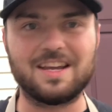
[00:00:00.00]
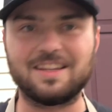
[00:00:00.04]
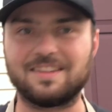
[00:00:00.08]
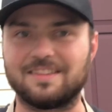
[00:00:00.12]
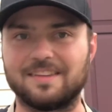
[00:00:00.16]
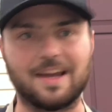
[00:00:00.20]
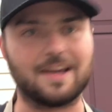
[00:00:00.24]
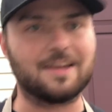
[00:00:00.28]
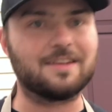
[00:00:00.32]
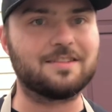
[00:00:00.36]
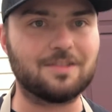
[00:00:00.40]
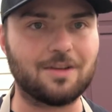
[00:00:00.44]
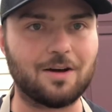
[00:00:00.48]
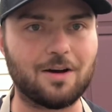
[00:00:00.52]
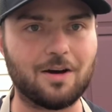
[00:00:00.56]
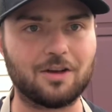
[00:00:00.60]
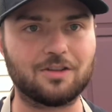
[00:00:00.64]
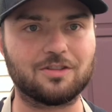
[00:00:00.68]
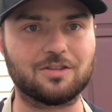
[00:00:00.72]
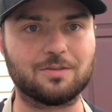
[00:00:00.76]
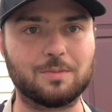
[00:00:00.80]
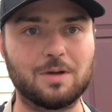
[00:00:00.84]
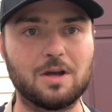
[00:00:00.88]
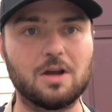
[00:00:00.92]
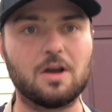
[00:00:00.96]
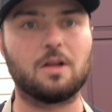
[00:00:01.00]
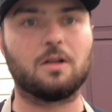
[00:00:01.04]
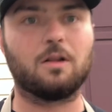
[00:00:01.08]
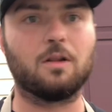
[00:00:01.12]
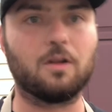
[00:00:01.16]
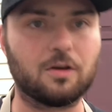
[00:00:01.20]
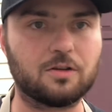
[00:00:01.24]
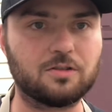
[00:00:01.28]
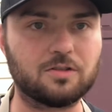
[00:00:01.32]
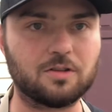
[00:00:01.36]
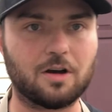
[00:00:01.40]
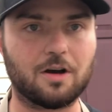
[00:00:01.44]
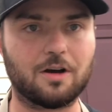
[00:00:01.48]
Tastes awesome,
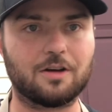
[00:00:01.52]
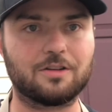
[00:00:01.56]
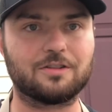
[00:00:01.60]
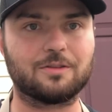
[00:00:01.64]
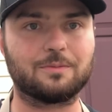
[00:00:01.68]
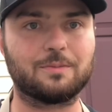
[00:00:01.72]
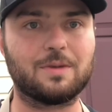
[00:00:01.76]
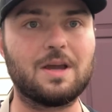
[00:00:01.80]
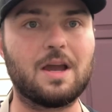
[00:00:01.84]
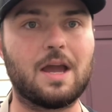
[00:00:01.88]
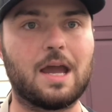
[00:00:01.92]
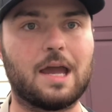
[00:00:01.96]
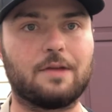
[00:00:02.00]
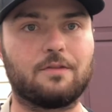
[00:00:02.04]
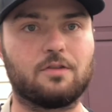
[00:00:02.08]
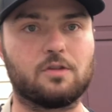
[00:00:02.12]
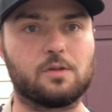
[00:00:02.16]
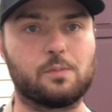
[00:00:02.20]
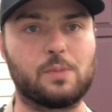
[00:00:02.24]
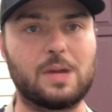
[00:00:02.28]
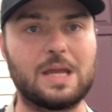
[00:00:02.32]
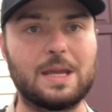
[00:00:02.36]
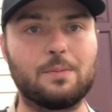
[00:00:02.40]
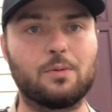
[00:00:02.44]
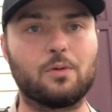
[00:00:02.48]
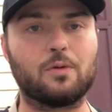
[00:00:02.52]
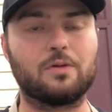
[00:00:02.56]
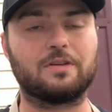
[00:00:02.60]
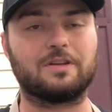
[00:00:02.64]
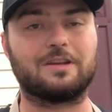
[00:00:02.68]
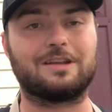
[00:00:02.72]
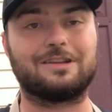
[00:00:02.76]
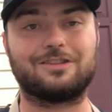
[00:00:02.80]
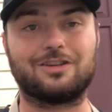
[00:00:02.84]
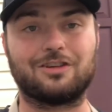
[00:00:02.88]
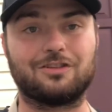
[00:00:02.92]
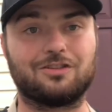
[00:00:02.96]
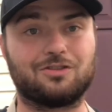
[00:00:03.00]
looks awesome, and to the people
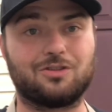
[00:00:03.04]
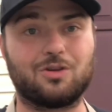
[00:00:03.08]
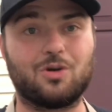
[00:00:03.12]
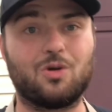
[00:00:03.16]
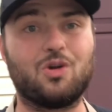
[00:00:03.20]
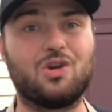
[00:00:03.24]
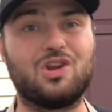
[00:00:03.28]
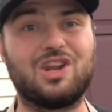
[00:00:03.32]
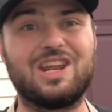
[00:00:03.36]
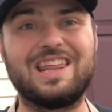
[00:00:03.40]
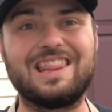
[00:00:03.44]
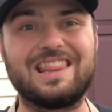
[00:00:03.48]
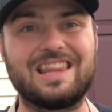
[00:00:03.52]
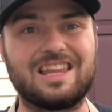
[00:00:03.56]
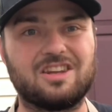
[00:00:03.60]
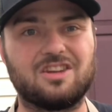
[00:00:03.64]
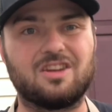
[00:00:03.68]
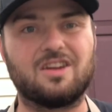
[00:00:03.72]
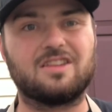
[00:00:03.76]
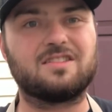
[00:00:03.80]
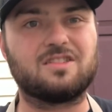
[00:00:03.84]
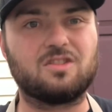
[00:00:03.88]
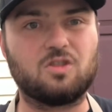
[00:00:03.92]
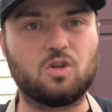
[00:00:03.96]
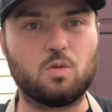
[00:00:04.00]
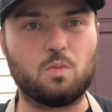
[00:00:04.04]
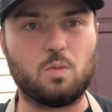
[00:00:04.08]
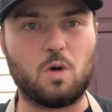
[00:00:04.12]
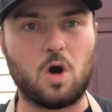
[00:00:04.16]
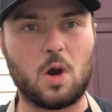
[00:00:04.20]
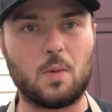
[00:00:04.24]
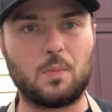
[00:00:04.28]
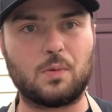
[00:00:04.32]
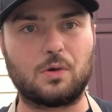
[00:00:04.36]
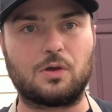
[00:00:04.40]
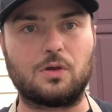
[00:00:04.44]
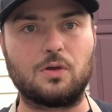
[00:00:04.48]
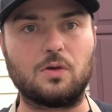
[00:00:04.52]
that's just tuning in that doesn't do
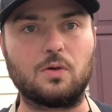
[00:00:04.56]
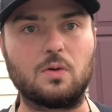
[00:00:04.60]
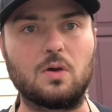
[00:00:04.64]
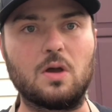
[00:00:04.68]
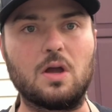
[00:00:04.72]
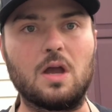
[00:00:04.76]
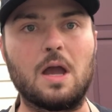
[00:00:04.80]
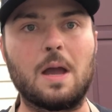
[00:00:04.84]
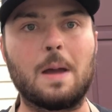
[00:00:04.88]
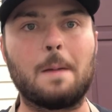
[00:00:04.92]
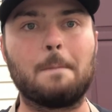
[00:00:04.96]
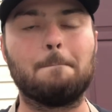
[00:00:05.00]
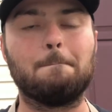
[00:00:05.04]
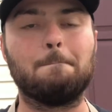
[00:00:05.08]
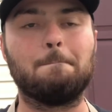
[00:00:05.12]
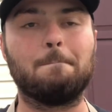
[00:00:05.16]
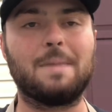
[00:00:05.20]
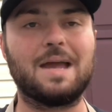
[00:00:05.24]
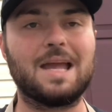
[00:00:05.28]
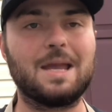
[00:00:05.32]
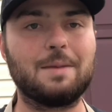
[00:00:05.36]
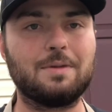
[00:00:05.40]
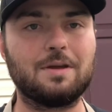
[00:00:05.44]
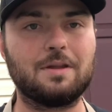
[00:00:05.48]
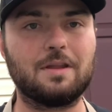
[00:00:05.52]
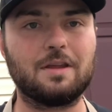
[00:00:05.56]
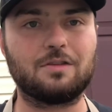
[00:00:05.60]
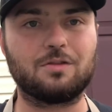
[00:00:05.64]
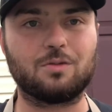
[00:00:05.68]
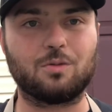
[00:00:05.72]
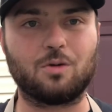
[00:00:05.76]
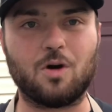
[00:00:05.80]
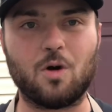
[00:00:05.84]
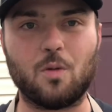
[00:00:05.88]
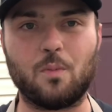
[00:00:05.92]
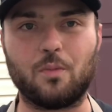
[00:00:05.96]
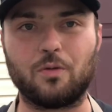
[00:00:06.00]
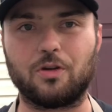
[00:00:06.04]
barbecue, maybe this will
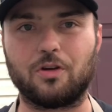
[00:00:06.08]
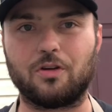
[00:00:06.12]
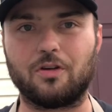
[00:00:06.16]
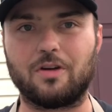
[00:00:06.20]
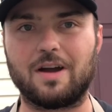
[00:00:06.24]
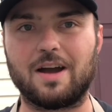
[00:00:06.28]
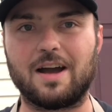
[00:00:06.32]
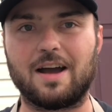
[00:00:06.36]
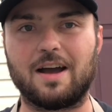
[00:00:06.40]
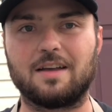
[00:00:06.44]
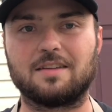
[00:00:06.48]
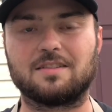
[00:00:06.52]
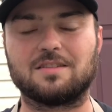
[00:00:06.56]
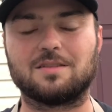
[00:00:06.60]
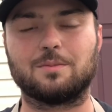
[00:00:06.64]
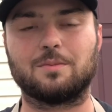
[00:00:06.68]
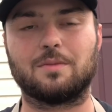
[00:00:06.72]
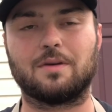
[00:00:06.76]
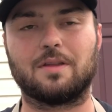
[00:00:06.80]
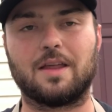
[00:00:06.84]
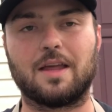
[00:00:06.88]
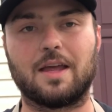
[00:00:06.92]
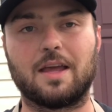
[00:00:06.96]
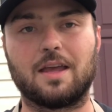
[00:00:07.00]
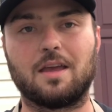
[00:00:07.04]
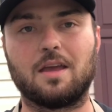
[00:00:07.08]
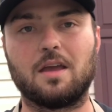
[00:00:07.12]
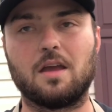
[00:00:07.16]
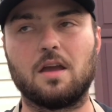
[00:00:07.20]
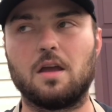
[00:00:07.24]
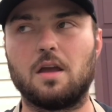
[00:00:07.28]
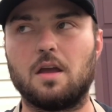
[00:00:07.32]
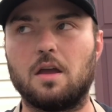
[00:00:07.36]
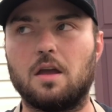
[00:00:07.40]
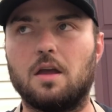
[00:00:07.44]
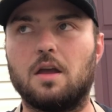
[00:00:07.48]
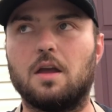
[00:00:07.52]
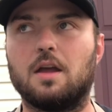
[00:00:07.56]
open your eyes and be like,
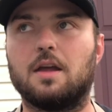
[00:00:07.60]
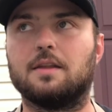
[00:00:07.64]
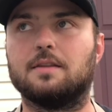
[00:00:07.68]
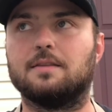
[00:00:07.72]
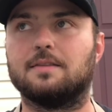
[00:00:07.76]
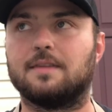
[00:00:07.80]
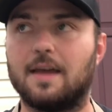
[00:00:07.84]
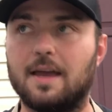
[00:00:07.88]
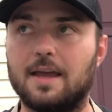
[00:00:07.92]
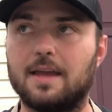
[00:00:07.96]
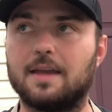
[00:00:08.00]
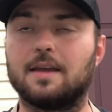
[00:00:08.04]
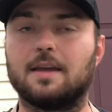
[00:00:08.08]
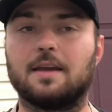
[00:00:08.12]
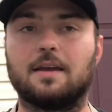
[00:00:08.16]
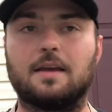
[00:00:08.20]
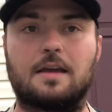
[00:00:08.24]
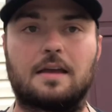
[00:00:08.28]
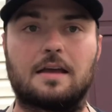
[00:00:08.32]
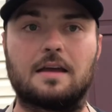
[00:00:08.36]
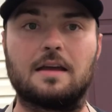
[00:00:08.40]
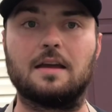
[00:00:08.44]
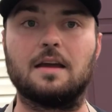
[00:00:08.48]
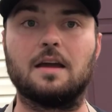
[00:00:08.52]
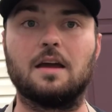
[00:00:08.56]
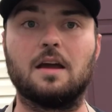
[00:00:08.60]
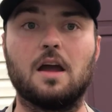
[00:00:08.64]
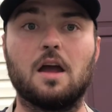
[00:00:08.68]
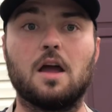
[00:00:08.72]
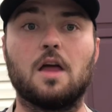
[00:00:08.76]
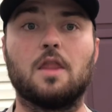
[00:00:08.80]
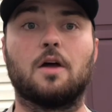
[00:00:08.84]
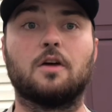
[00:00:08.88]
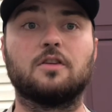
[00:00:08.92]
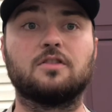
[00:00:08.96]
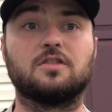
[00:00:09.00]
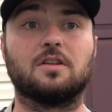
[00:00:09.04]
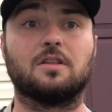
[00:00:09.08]
dang,
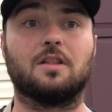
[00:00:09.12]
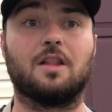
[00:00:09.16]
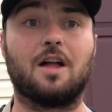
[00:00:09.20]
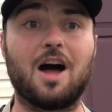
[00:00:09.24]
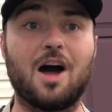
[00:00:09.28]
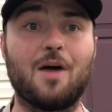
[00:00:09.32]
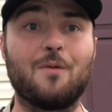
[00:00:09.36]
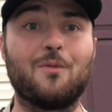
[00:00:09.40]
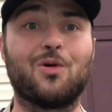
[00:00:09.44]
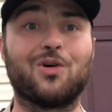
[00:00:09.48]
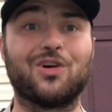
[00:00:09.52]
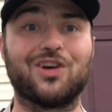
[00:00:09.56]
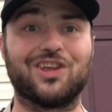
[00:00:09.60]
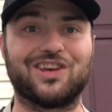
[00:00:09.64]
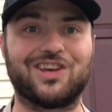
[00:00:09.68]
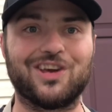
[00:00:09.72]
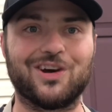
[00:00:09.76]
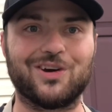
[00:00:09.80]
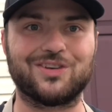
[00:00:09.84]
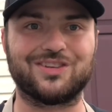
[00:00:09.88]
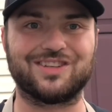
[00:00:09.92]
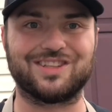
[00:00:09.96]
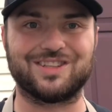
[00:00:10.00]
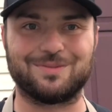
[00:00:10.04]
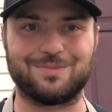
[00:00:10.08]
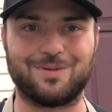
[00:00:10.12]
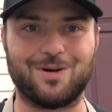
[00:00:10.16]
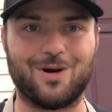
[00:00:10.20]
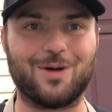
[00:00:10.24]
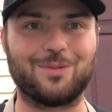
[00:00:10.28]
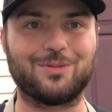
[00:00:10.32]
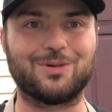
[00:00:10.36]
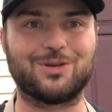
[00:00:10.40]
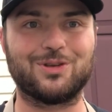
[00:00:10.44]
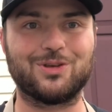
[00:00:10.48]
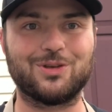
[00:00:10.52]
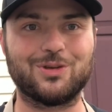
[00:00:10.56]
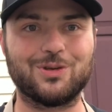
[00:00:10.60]
there's a lot more that goes into
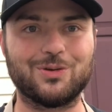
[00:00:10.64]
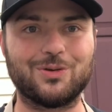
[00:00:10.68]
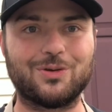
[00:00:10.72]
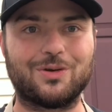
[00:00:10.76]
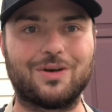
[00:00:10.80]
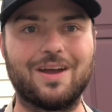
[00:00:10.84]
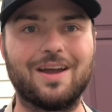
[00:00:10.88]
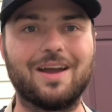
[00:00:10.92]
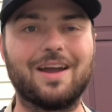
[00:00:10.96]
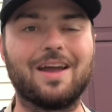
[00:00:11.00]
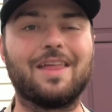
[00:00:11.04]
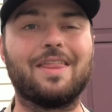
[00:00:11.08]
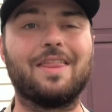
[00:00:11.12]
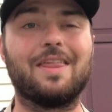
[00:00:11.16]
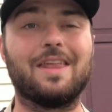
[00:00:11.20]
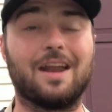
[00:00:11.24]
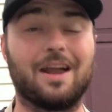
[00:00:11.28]
barbecue than